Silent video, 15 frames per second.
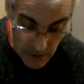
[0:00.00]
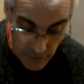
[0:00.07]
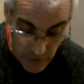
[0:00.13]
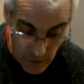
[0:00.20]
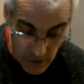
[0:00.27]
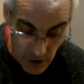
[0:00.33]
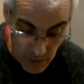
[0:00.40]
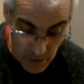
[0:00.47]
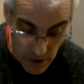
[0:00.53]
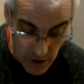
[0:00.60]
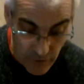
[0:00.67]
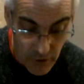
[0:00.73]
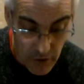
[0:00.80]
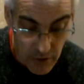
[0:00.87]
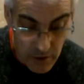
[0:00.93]
If you don't
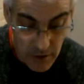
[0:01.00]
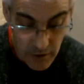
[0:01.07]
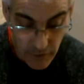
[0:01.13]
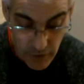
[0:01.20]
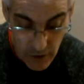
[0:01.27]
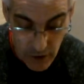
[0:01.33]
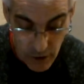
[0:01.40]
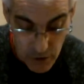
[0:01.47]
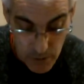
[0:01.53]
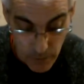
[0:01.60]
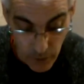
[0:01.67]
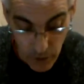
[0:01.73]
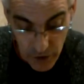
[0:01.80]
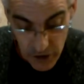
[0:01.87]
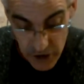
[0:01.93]
have a, if you're close
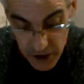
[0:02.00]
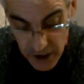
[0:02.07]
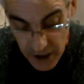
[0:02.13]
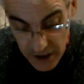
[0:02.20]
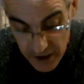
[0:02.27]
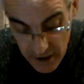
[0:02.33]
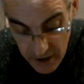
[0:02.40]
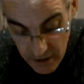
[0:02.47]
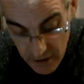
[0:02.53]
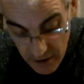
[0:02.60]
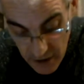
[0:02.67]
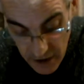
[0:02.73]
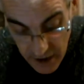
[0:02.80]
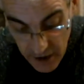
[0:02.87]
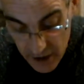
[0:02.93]
by and you need
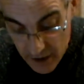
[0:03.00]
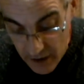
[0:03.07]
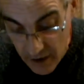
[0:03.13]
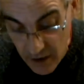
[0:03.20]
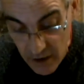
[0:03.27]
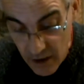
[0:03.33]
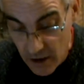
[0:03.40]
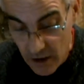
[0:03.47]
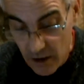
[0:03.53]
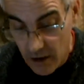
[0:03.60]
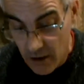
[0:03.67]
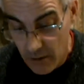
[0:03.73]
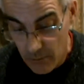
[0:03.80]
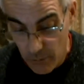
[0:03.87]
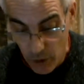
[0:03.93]
the kit,
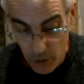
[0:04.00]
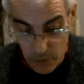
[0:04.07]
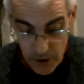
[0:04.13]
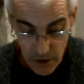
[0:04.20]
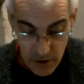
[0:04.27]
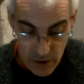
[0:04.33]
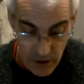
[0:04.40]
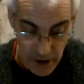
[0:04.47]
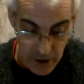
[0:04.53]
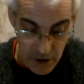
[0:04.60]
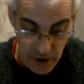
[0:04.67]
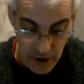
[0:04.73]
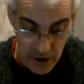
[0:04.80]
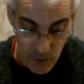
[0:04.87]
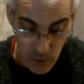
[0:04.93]
by all means, I'll lend
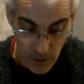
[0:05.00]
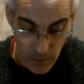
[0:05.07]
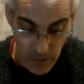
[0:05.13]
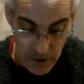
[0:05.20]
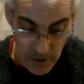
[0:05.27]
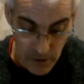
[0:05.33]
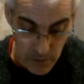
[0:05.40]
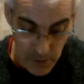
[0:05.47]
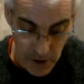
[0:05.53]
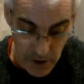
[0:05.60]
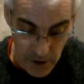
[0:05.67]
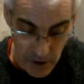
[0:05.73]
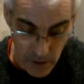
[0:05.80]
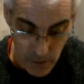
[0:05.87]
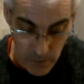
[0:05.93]
you this one. It's no big
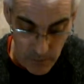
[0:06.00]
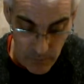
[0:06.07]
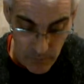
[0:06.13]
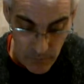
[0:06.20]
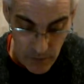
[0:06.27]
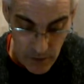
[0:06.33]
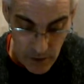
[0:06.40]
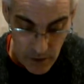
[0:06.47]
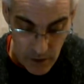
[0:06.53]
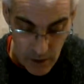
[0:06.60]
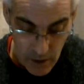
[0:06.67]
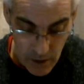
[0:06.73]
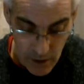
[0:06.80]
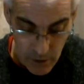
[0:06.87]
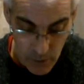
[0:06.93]
deal.
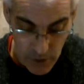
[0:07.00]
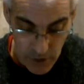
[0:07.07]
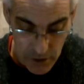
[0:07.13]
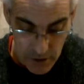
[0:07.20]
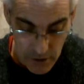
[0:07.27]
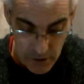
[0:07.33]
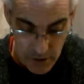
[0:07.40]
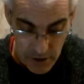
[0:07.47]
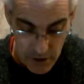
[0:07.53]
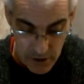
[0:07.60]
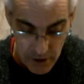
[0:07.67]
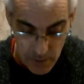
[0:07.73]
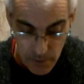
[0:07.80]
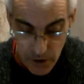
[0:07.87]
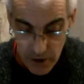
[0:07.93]
And then what I do is I
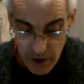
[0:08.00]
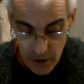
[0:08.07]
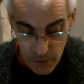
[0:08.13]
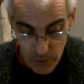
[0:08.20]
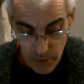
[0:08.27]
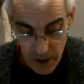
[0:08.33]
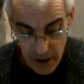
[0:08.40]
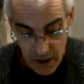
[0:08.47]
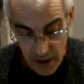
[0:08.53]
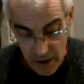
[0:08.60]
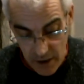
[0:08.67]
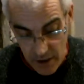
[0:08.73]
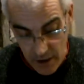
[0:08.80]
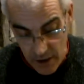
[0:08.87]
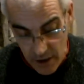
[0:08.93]
just put the nipple back
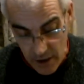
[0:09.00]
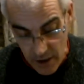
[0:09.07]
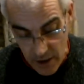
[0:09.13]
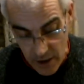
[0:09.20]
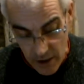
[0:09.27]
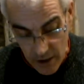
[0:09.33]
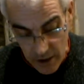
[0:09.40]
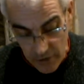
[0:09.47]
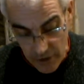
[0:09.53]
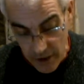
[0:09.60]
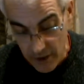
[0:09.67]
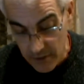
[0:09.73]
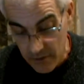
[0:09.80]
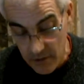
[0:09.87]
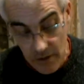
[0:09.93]
in, and
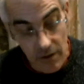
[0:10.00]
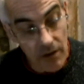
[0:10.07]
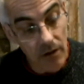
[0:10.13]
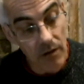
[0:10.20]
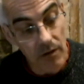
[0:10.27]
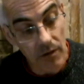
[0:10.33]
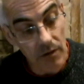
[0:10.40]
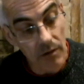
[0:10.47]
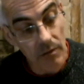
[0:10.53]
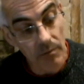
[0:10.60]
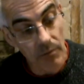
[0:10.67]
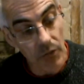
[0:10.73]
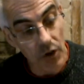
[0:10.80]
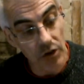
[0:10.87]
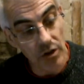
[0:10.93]
that
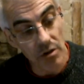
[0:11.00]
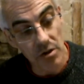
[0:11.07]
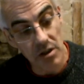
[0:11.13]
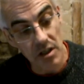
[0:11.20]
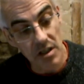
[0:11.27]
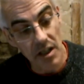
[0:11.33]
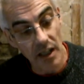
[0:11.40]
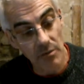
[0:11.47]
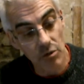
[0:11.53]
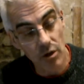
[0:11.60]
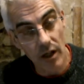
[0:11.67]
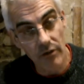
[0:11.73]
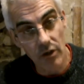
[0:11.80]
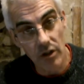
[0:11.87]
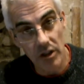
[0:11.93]
I use the same
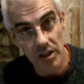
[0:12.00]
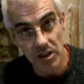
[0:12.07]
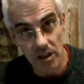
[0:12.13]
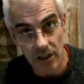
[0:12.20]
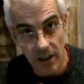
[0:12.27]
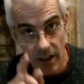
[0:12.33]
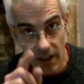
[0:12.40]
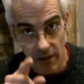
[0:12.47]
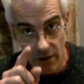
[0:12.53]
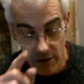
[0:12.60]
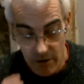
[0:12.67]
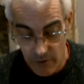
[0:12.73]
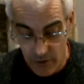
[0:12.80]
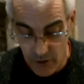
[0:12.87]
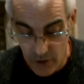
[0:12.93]
travel gauge indicator
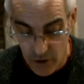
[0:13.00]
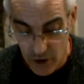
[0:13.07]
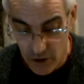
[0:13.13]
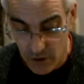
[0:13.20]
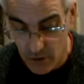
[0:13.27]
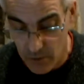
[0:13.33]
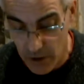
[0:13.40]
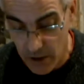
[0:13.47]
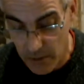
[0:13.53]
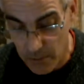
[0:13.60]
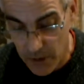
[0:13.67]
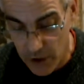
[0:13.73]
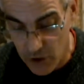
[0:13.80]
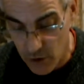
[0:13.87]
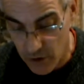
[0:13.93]
to
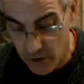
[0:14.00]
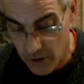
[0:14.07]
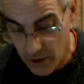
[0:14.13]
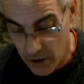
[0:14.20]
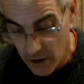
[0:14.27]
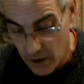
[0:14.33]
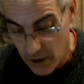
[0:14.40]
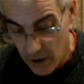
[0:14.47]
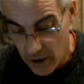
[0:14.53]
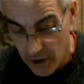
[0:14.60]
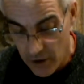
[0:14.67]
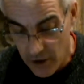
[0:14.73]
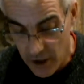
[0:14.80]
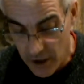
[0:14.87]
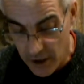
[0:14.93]
measure
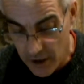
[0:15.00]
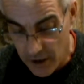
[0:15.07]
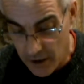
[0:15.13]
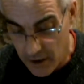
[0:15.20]
the